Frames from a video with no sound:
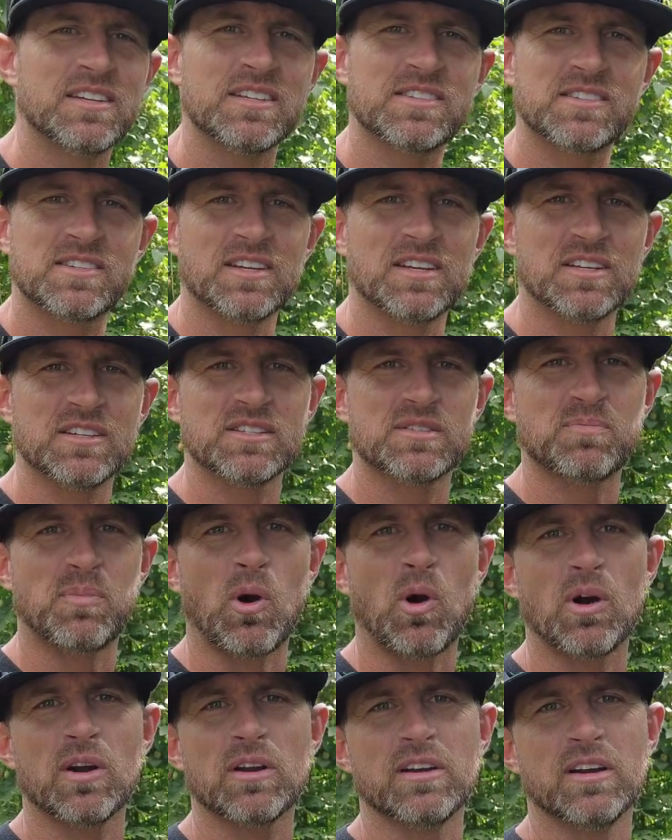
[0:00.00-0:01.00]
This is
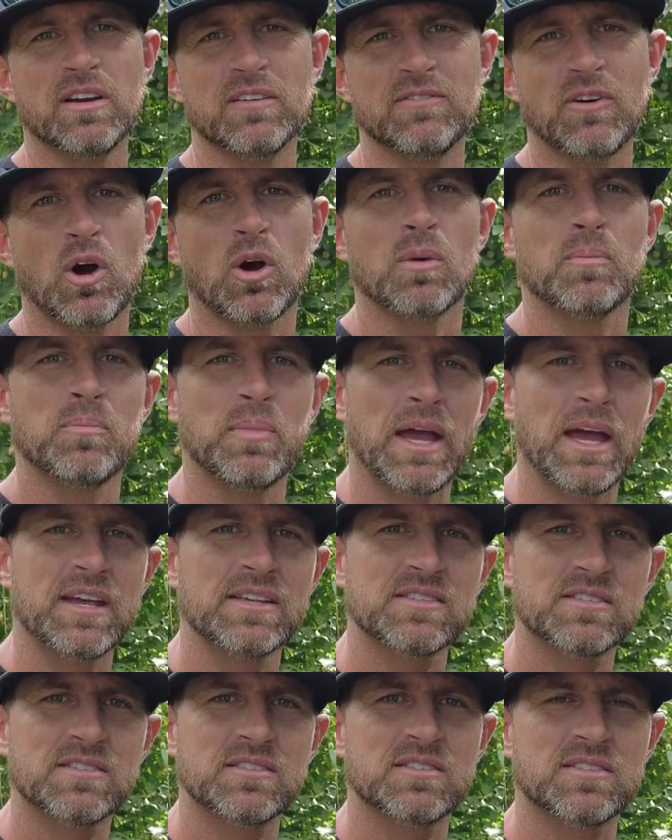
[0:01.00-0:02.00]
part of our
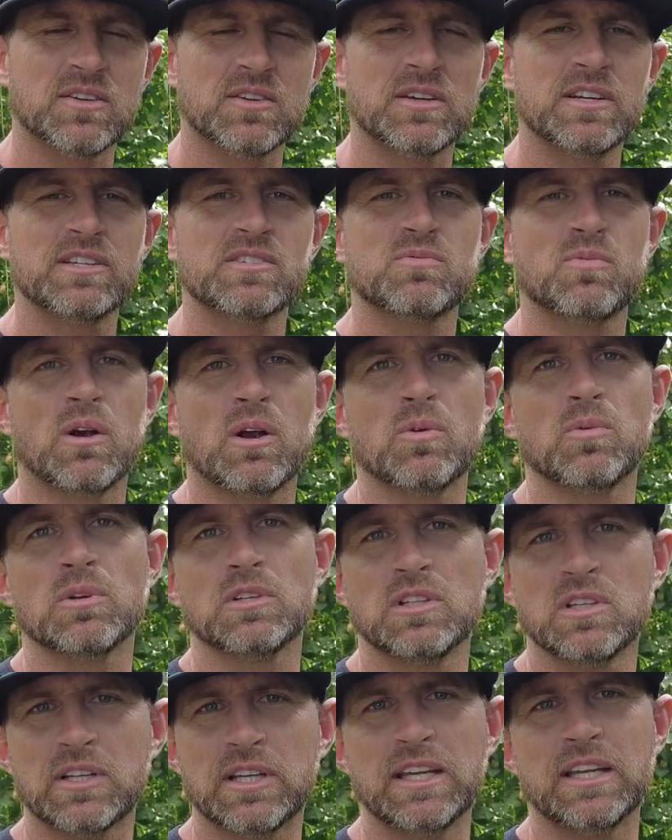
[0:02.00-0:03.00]
pest series where
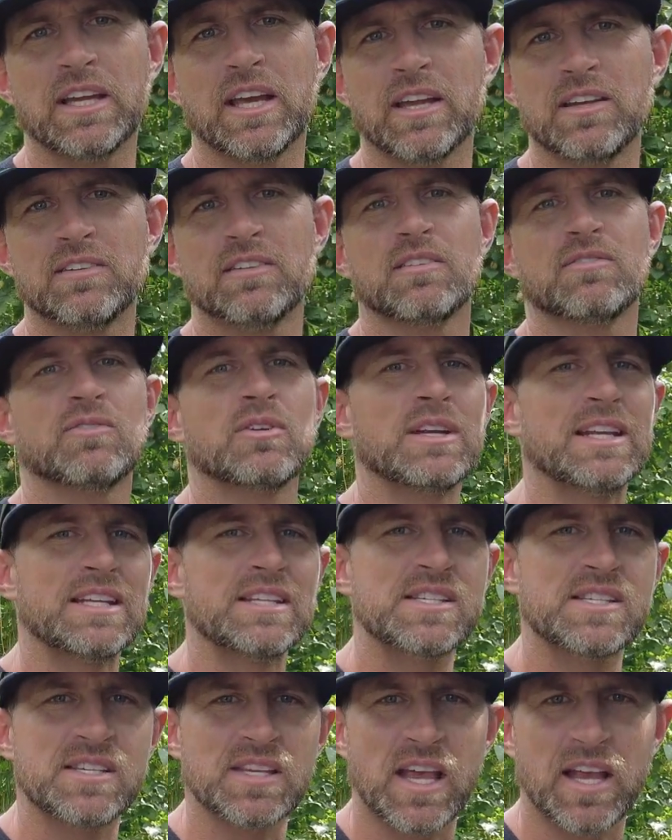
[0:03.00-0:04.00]
we're looking at different
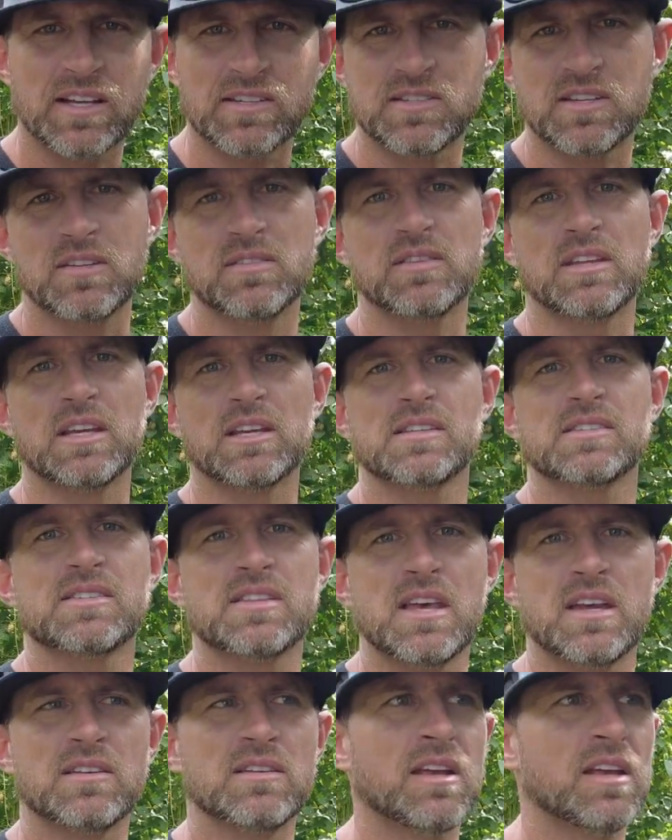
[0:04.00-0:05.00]
insects and
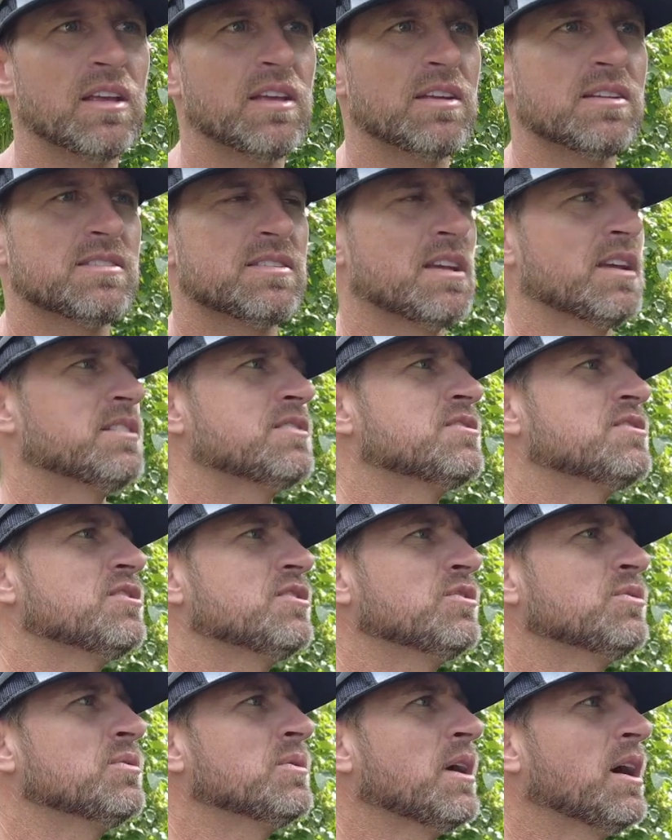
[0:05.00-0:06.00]
things that tend
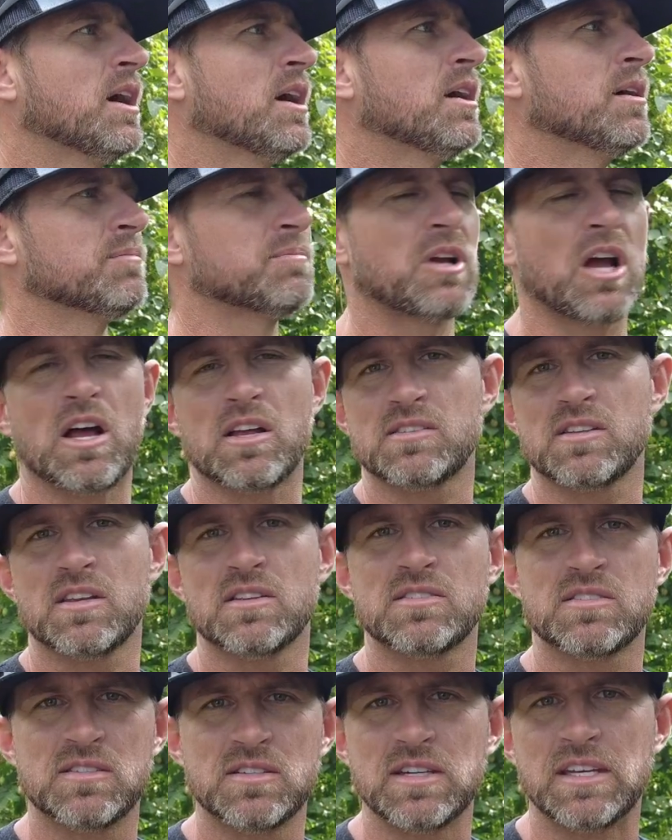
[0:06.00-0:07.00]
to cause
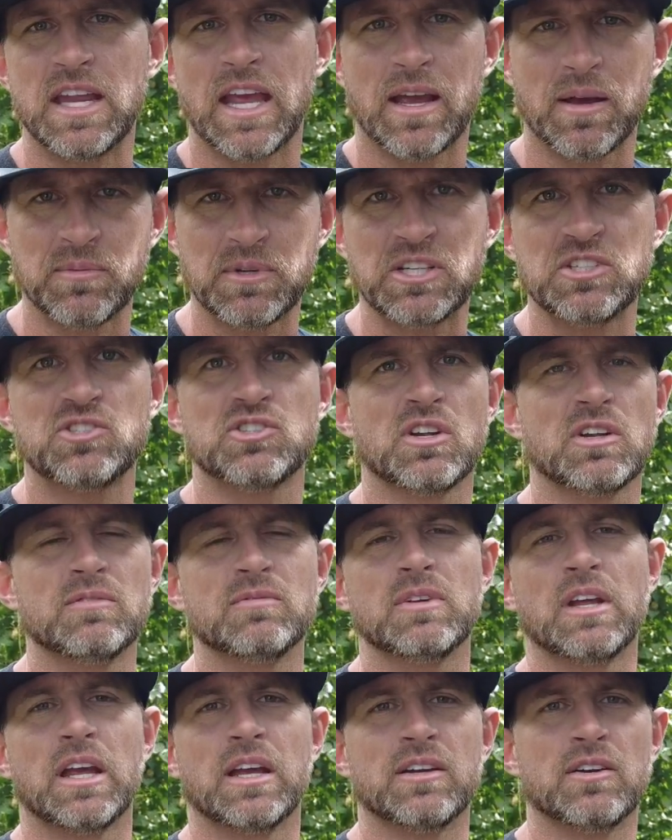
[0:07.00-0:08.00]
us damage
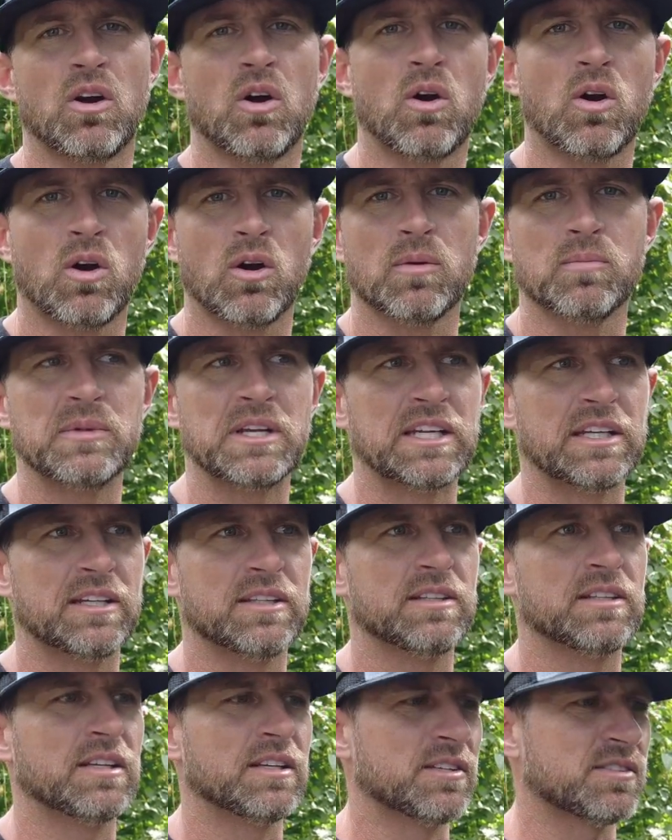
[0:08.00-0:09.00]
and harm
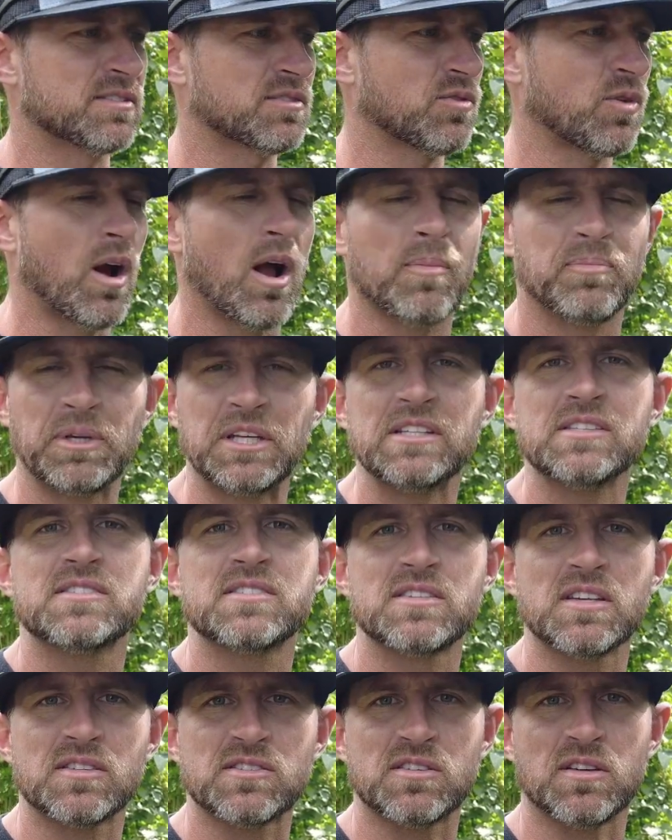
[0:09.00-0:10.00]
in these cropping
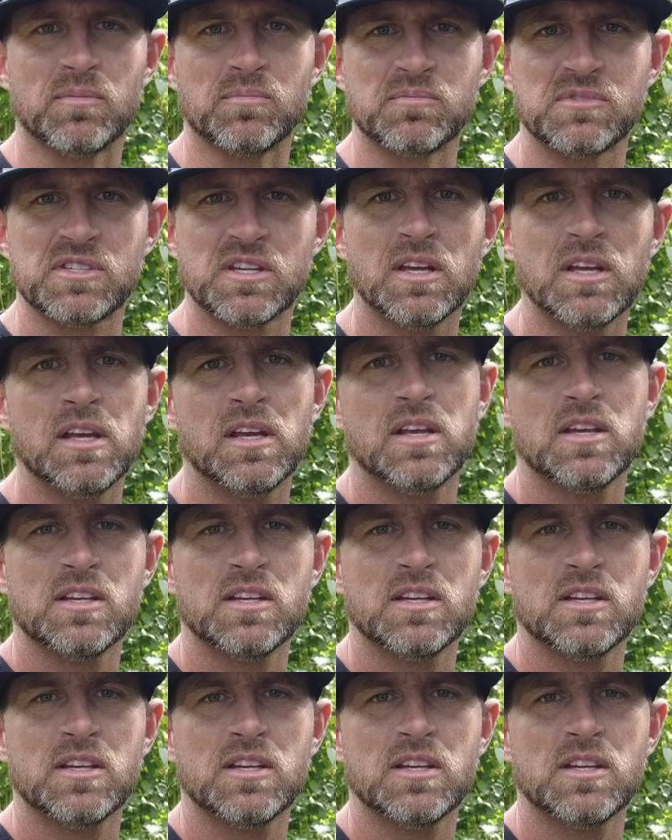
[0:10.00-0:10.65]
systems.